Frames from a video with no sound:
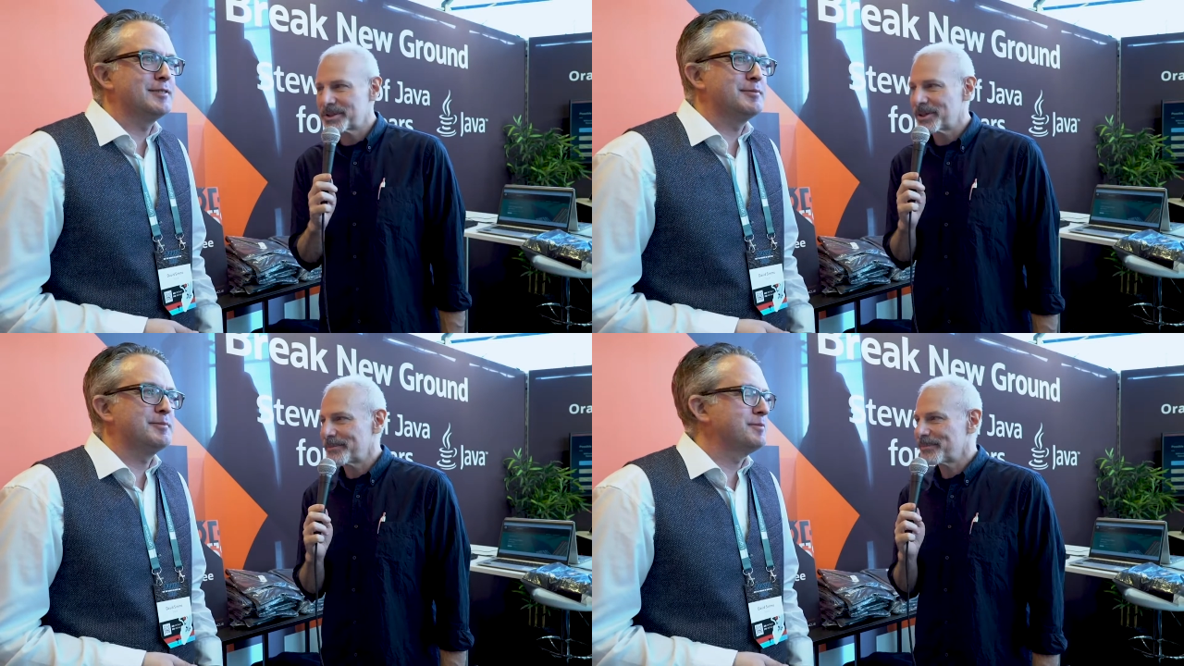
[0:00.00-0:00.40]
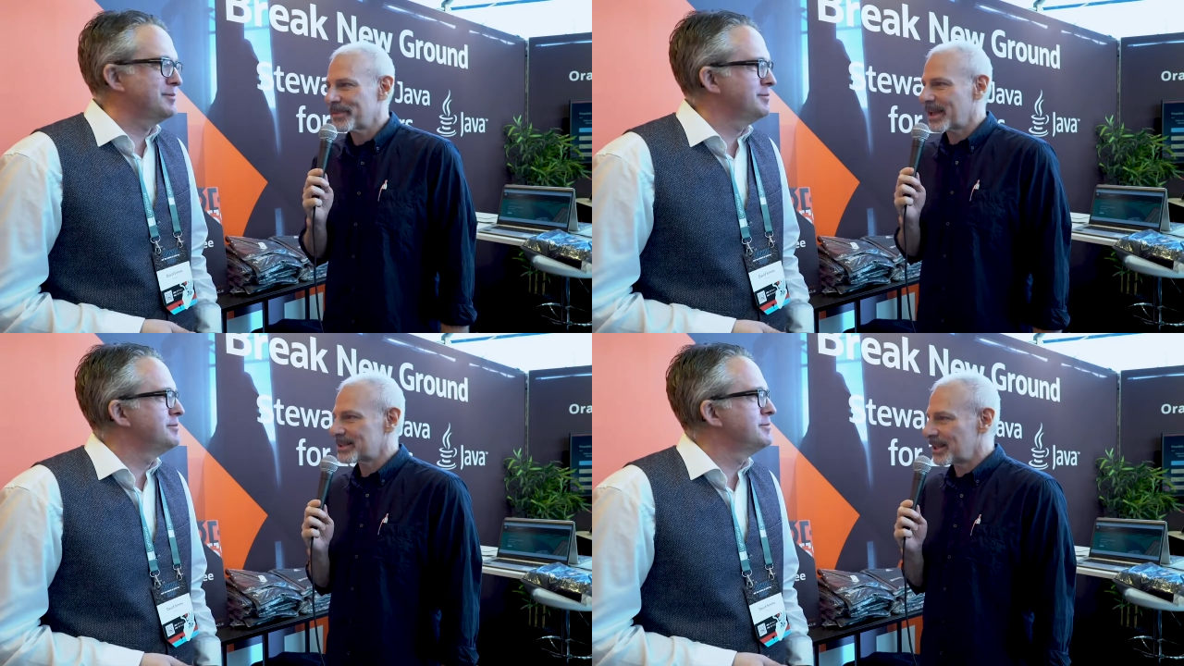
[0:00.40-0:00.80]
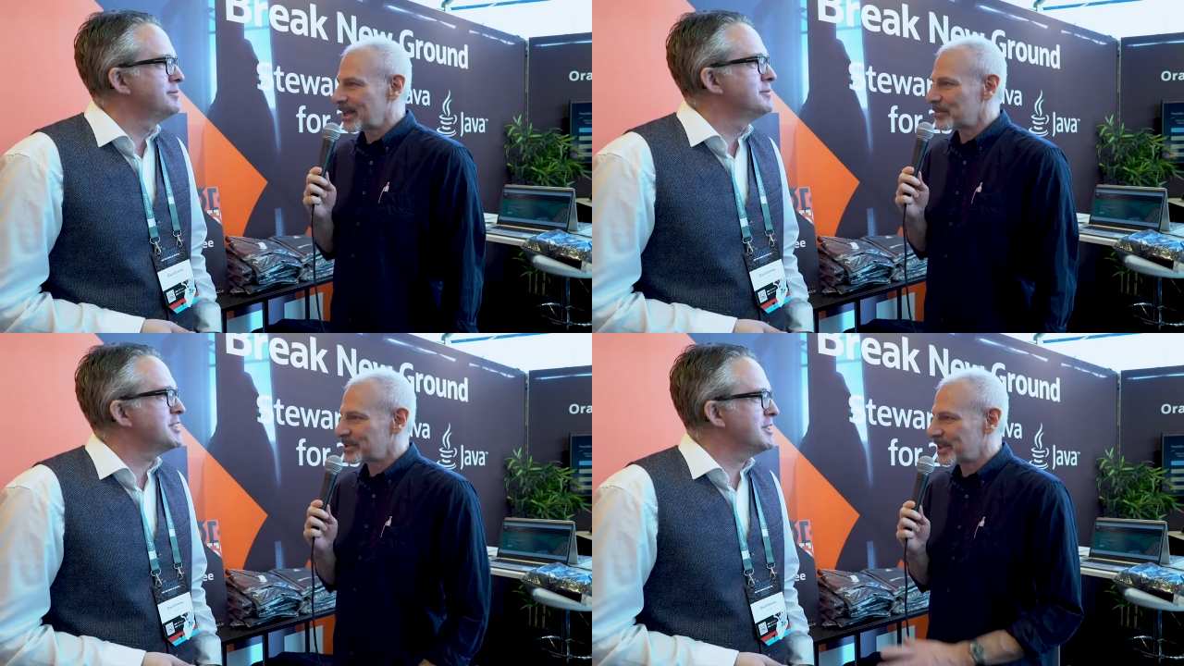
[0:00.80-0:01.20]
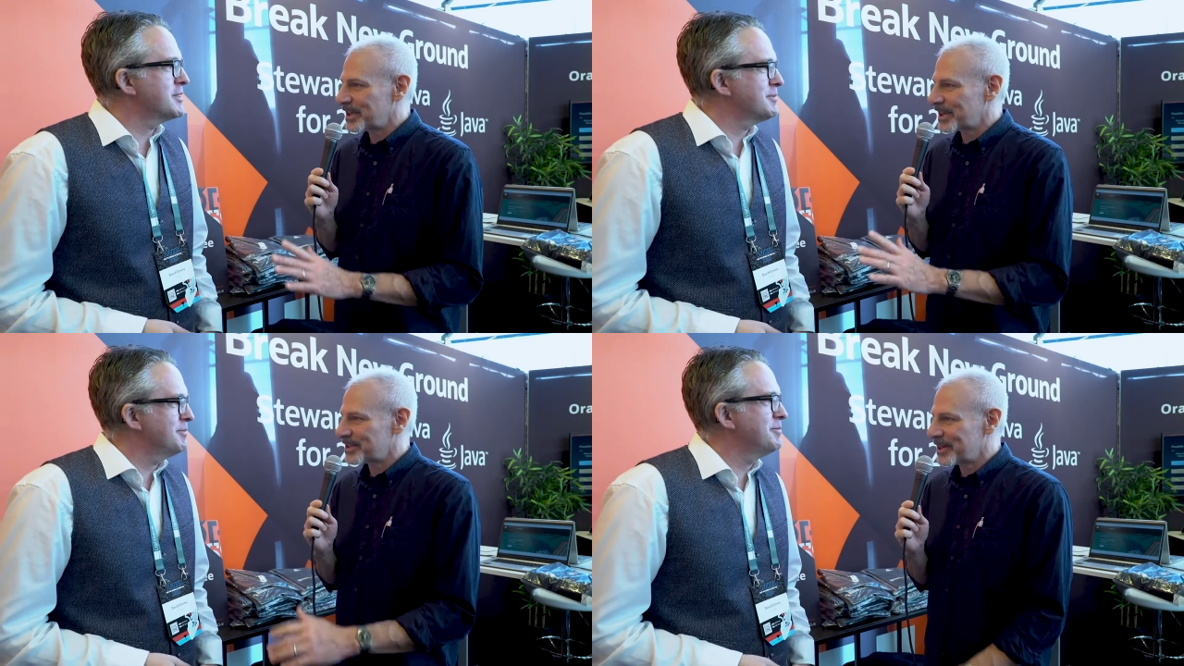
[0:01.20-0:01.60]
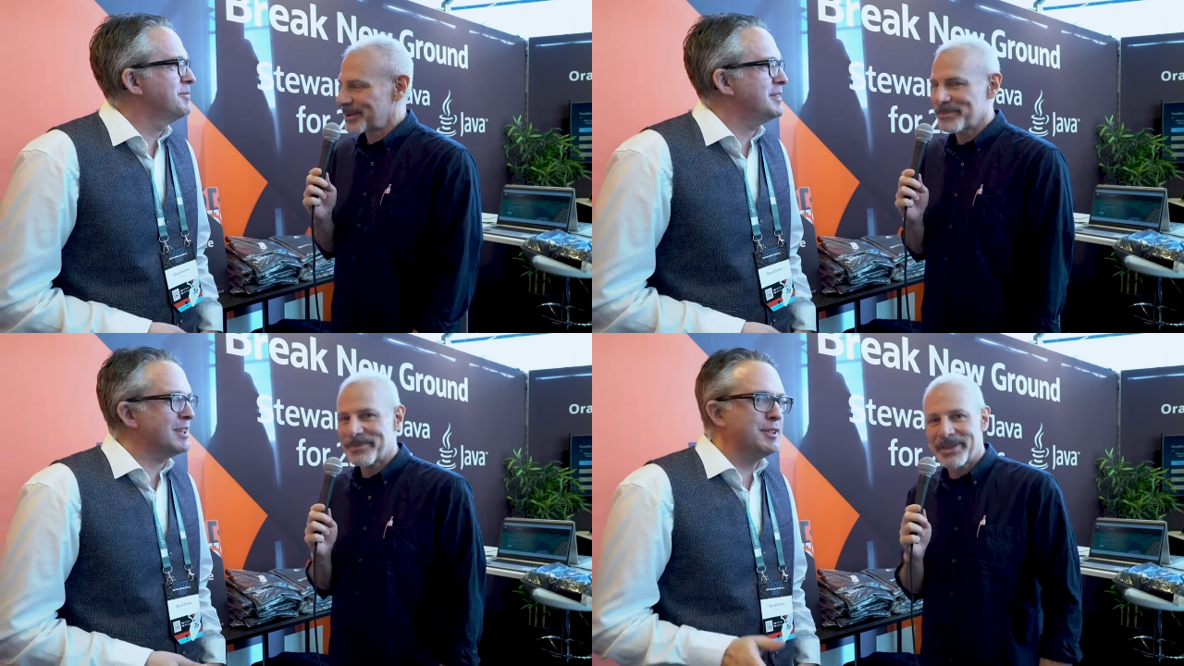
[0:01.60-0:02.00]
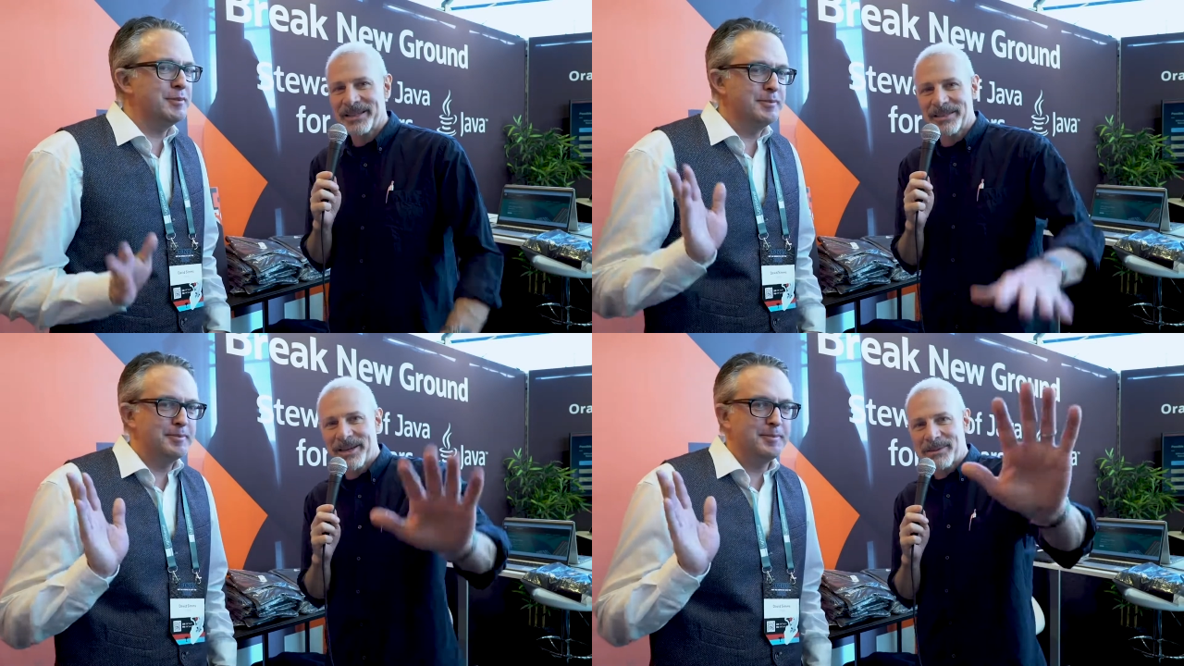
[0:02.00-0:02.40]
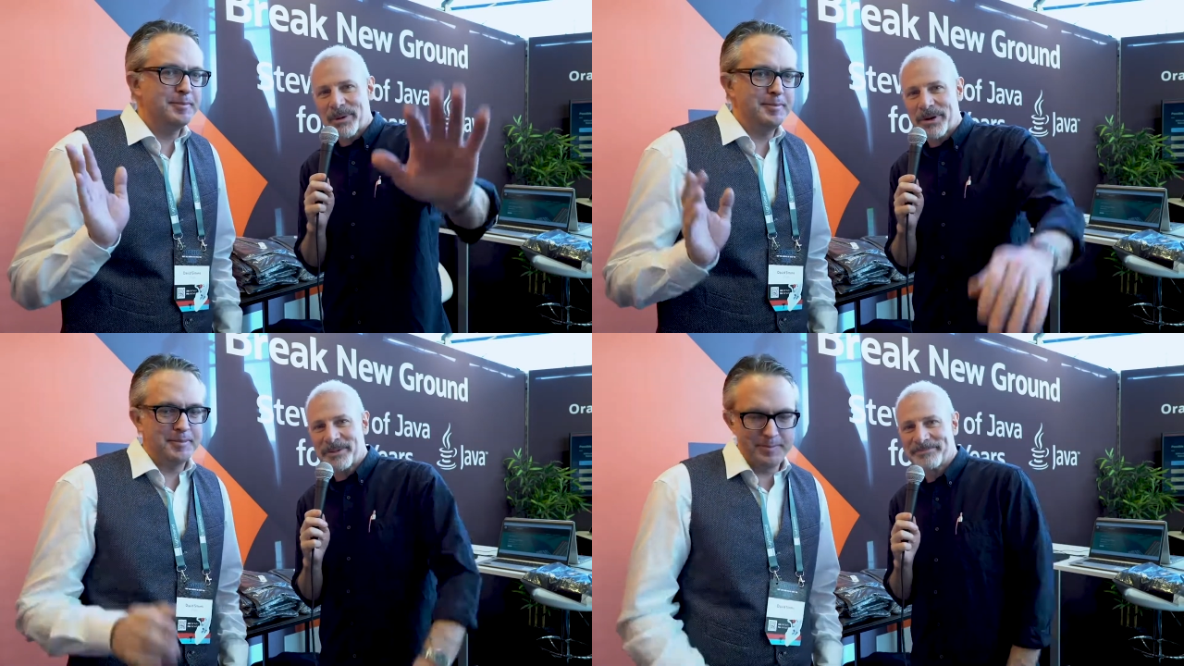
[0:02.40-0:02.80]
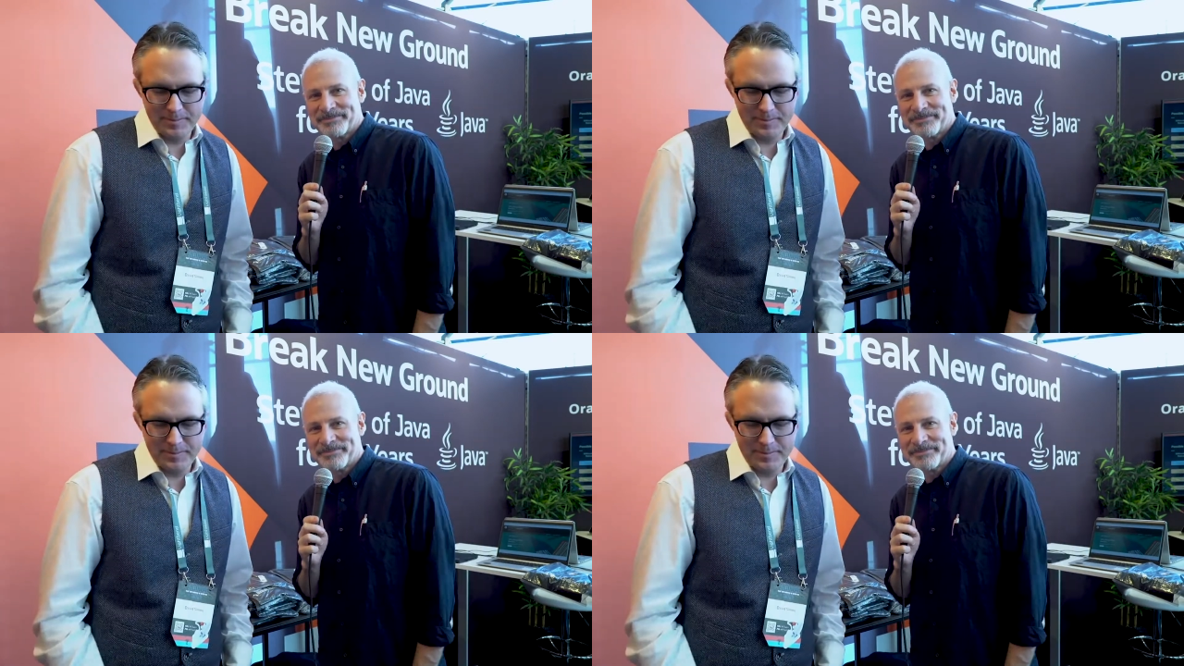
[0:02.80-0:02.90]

Speaker 1: So thanks a lot. We'll see you next time. Thanks, guys. Bye bye.